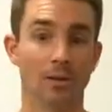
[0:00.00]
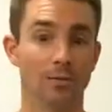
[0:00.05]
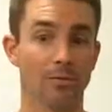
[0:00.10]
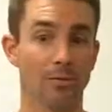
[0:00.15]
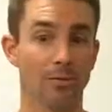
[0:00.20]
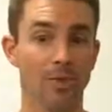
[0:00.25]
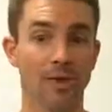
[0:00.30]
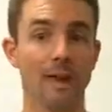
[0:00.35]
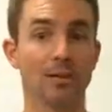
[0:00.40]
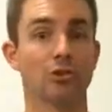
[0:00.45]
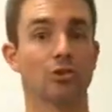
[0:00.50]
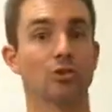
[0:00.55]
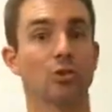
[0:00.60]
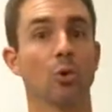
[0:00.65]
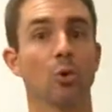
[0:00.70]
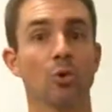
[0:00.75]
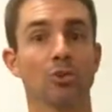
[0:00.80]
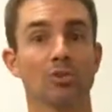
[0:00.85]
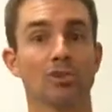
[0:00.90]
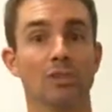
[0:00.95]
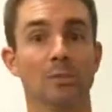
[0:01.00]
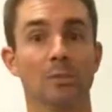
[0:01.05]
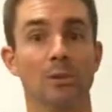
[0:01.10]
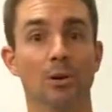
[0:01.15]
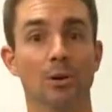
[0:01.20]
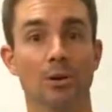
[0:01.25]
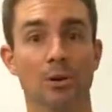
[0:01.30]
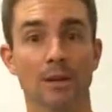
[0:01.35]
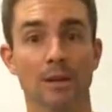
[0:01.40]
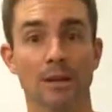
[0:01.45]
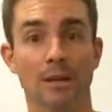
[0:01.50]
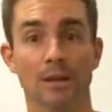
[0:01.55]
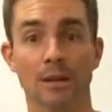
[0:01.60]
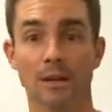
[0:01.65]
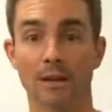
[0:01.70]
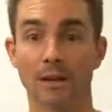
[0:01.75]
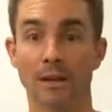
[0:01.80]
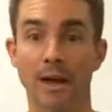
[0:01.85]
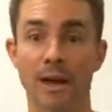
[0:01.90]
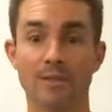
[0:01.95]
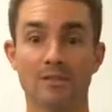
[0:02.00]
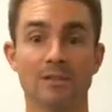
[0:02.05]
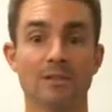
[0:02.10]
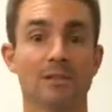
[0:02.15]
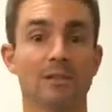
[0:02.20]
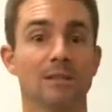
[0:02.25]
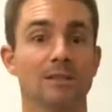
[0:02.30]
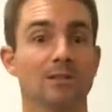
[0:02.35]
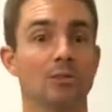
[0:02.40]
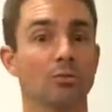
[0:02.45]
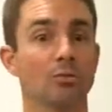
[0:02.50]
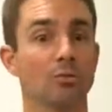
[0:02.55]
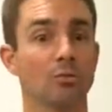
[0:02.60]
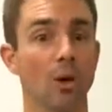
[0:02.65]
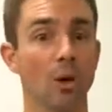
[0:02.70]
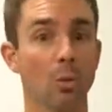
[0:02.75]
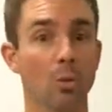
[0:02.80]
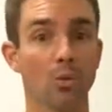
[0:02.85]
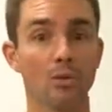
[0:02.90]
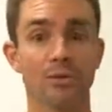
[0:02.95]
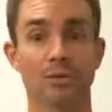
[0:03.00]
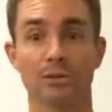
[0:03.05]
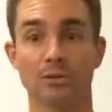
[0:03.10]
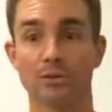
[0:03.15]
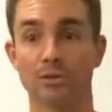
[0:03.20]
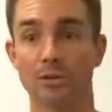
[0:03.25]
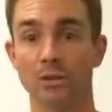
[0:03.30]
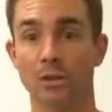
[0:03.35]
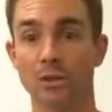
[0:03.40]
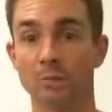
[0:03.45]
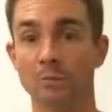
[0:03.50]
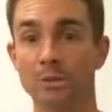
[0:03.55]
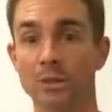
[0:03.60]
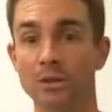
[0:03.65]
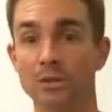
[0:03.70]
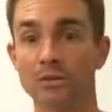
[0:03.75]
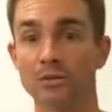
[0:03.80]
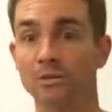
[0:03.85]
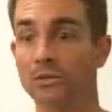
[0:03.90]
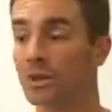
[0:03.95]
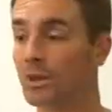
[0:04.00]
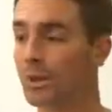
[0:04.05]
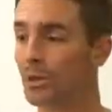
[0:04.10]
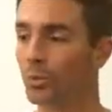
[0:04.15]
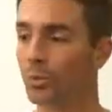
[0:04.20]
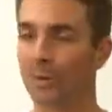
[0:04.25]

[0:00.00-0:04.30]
for that shoulder stability. And obviously as throwers and certainly pitchers,